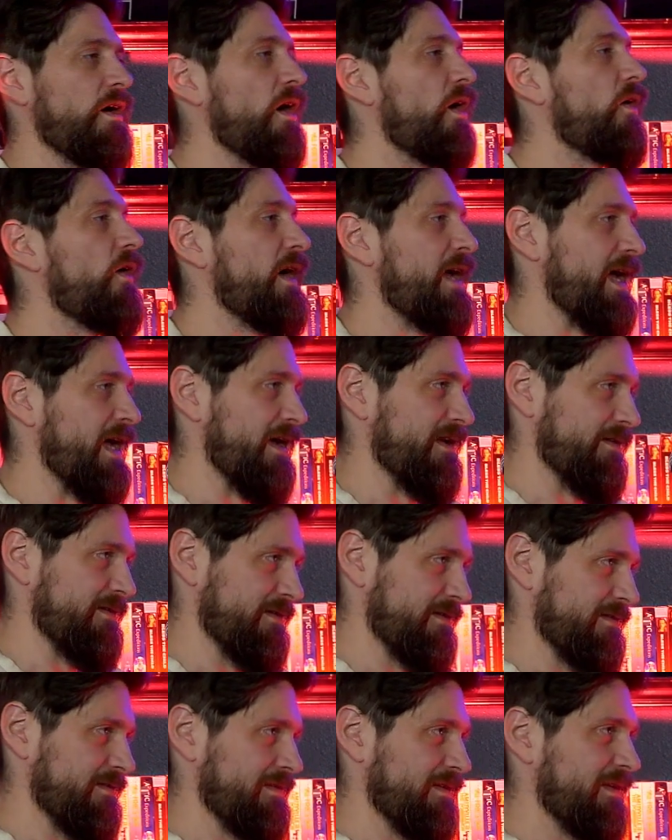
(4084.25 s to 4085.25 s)
Go ahead.
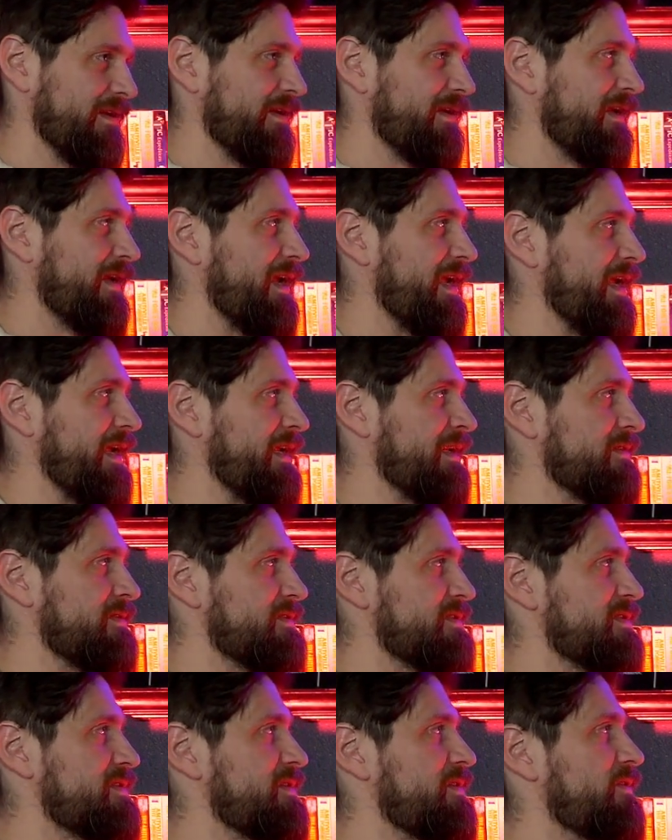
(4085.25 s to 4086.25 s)

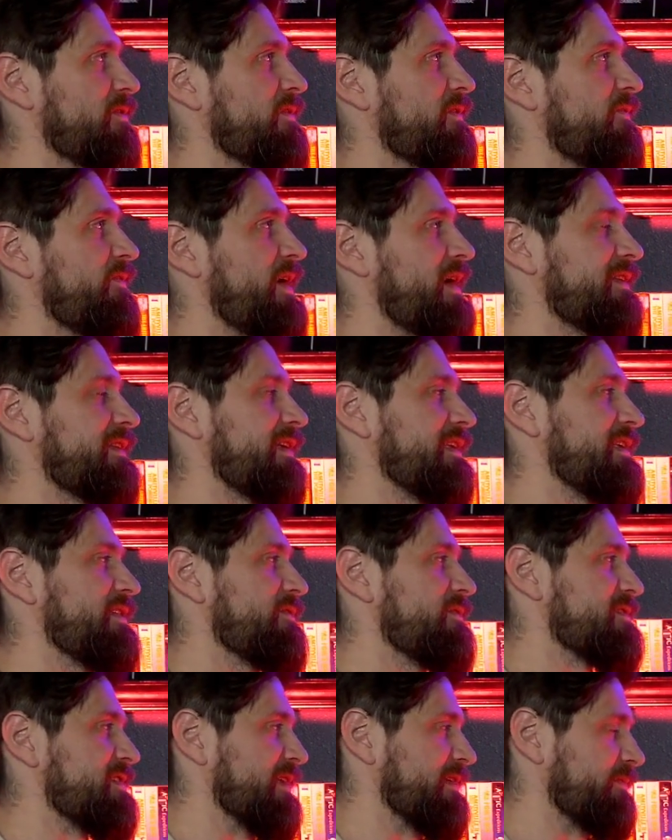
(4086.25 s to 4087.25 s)
And so the fact that he
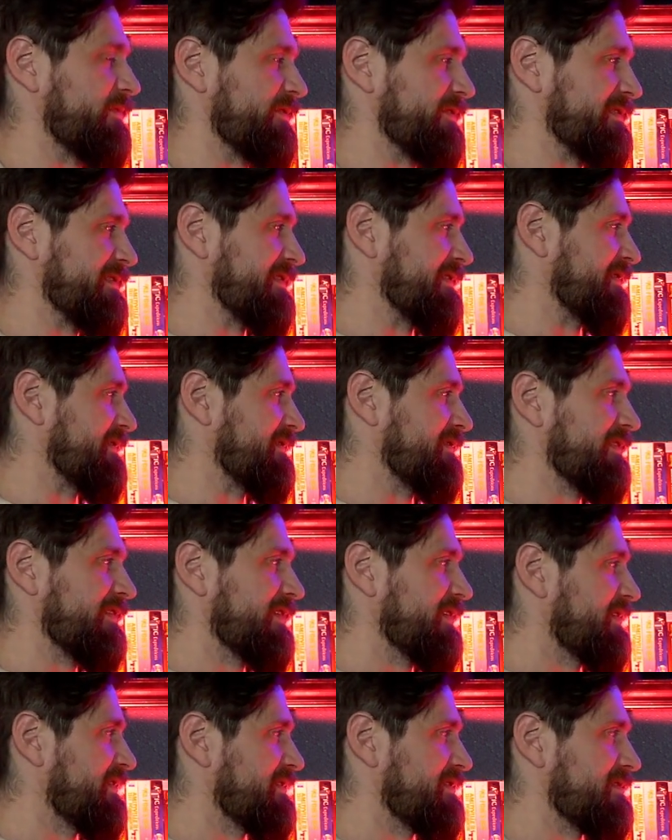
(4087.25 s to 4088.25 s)
was able to
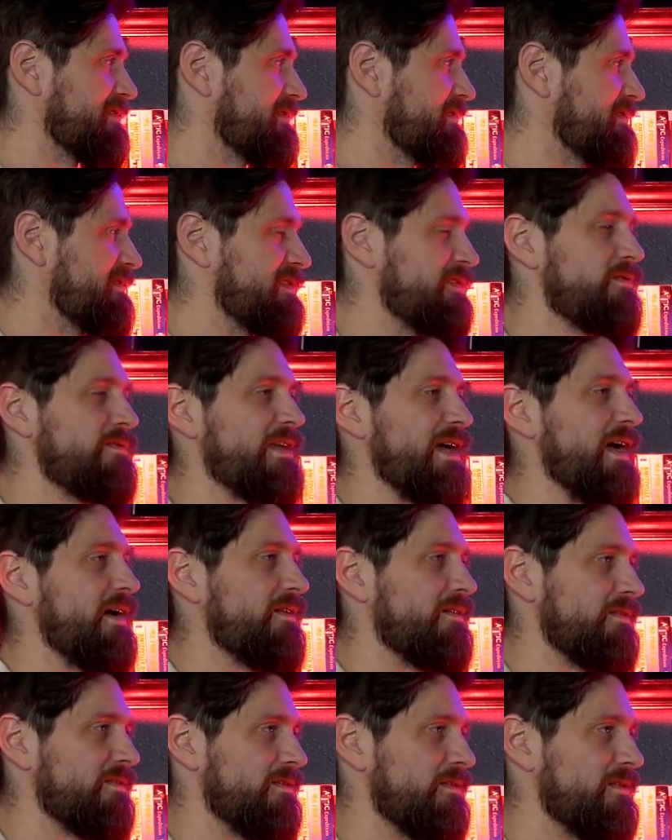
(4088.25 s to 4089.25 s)
do
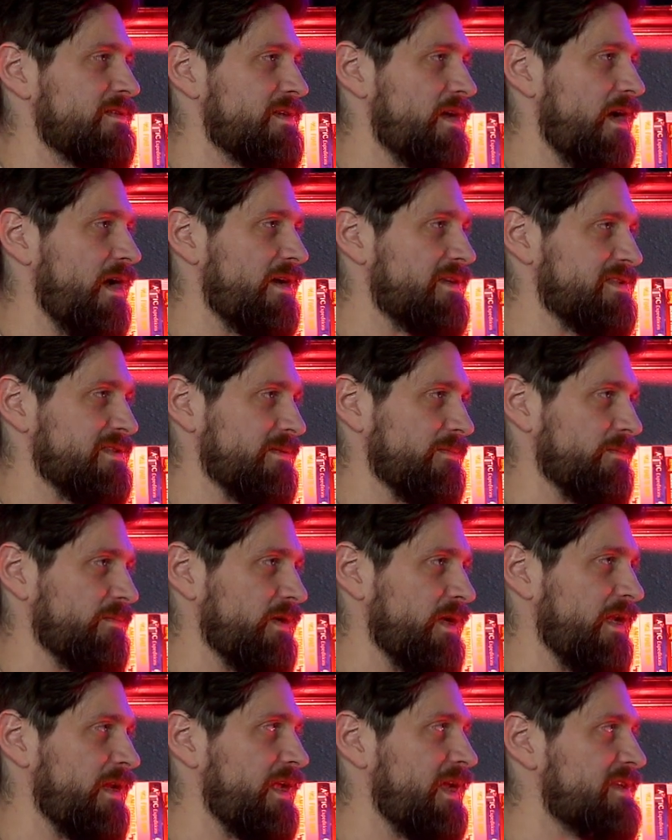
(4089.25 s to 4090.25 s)
that was awesome.
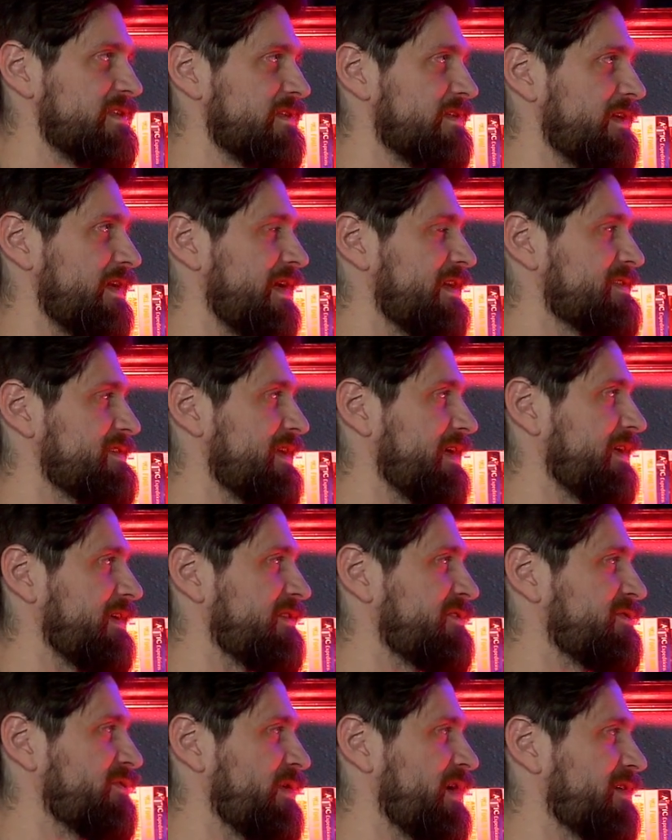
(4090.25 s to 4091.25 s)
And as like
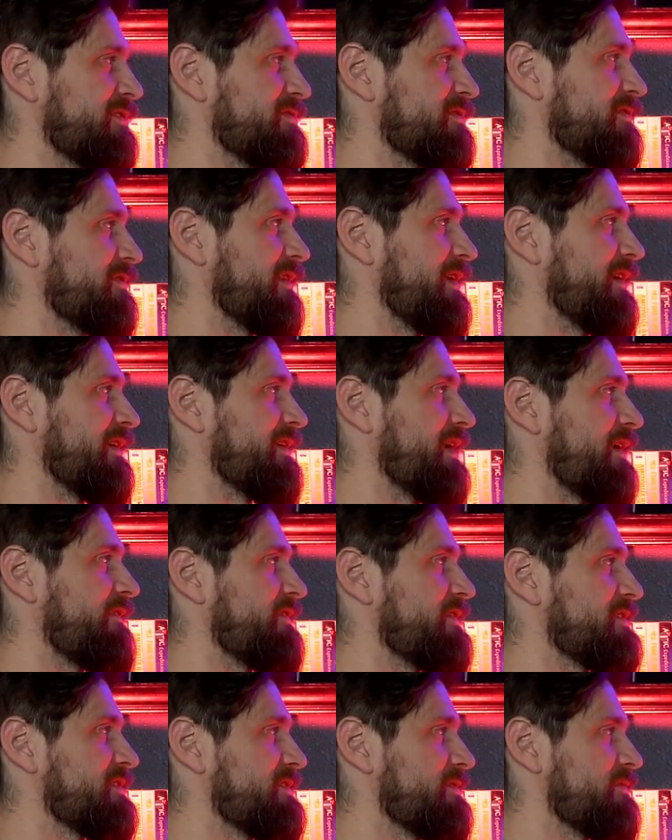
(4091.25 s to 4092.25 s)
a director, like
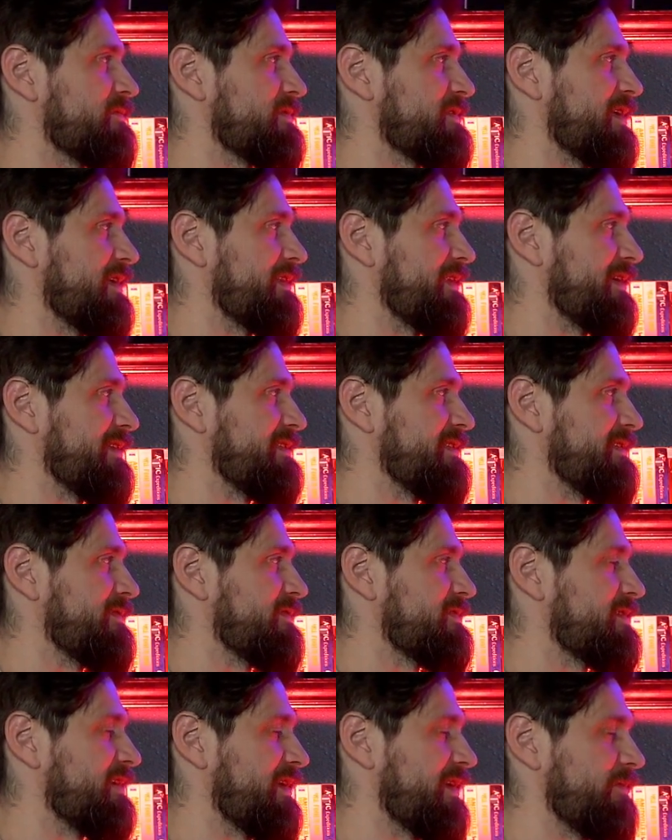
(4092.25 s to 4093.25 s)
having someone say that to you,
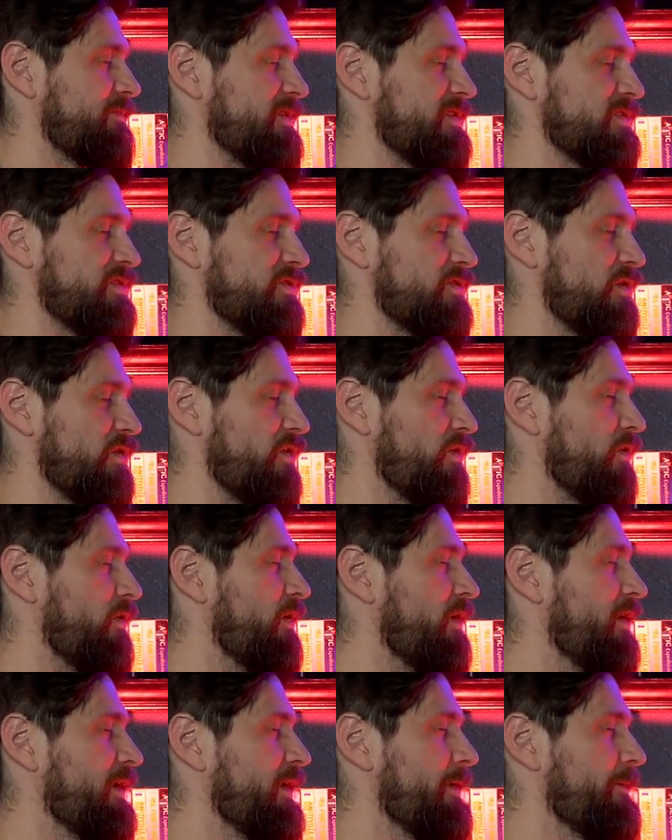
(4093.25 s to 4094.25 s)
it's got to be
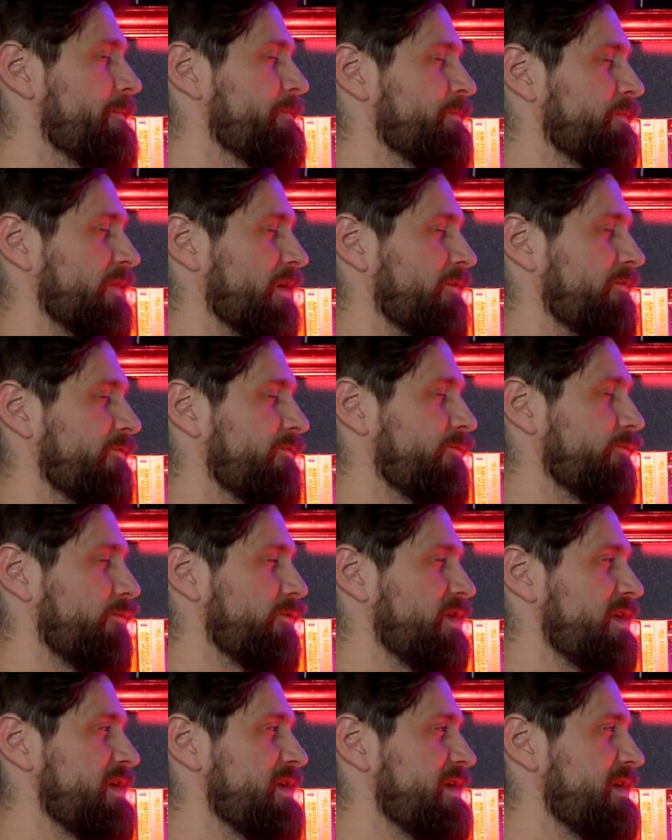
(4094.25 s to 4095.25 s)
so
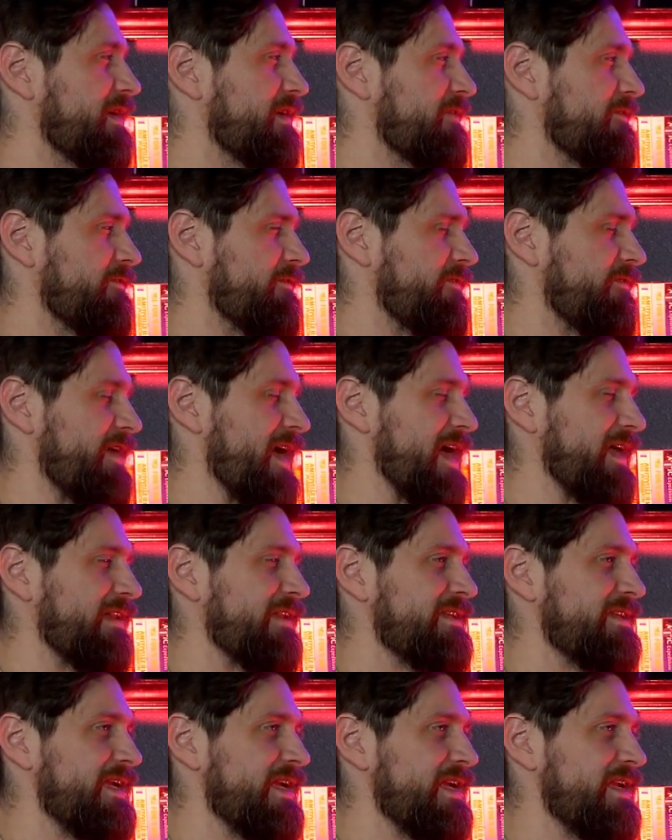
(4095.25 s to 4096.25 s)
freeing and
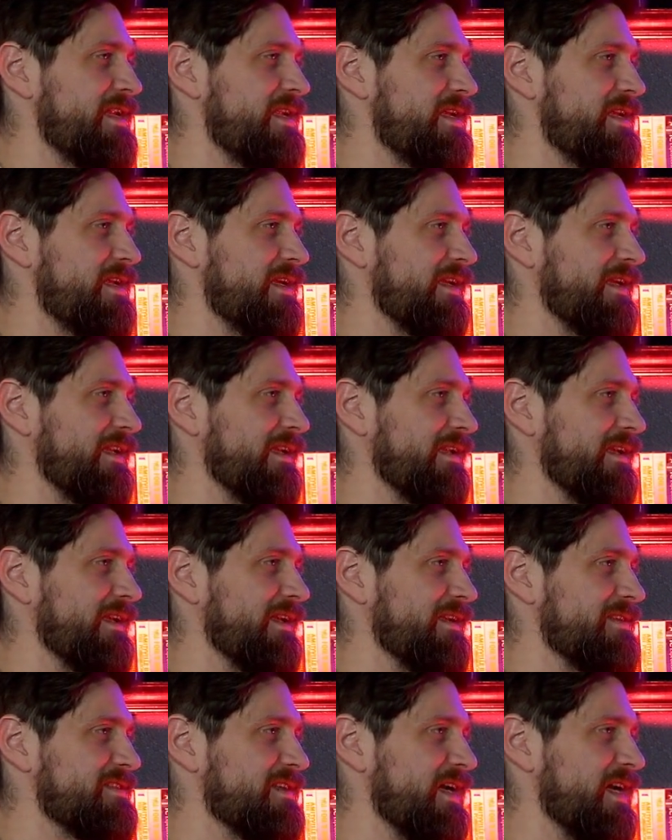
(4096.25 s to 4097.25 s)
validating, and
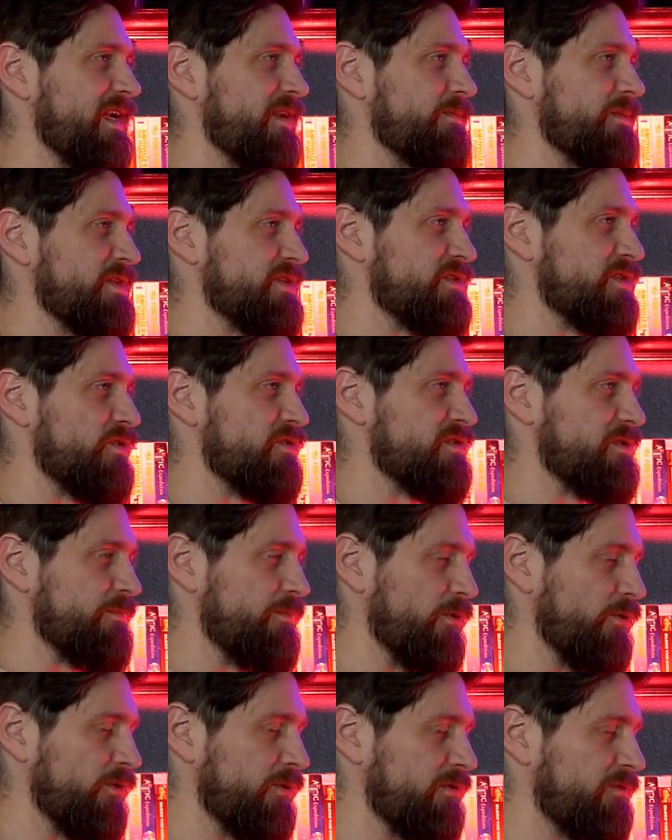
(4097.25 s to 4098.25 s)
it's got to be so
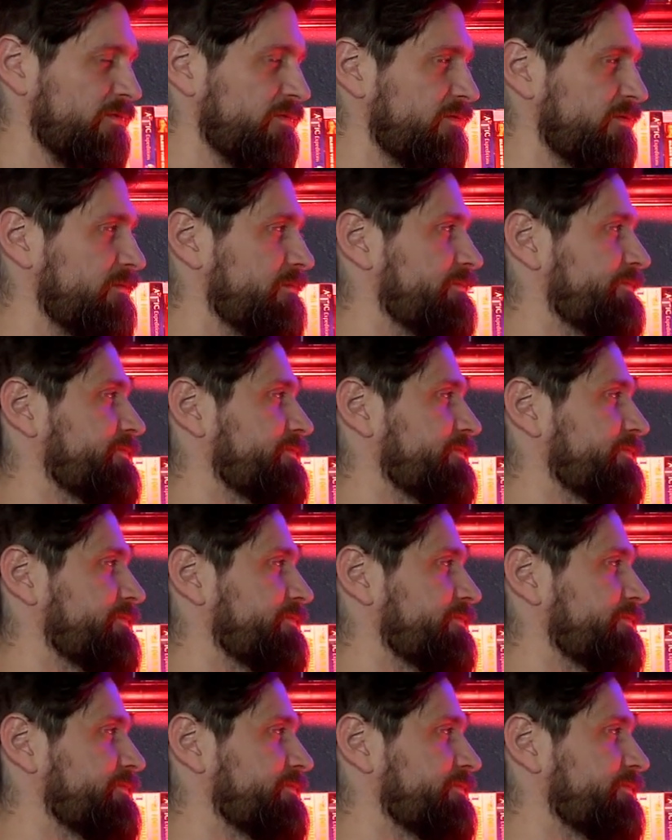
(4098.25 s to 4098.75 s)
supportive.